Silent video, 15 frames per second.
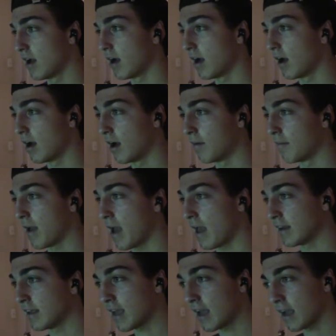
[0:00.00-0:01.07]

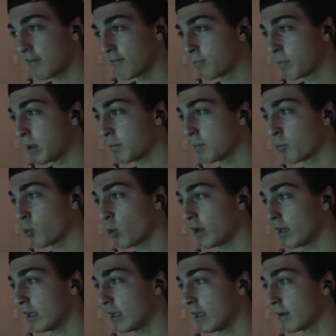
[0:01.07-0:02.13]
And EA have been
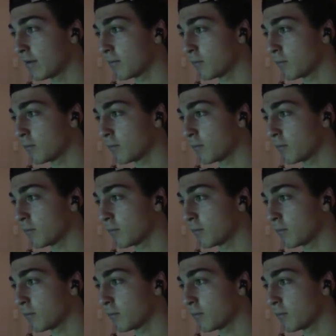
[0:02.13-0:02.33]
pretty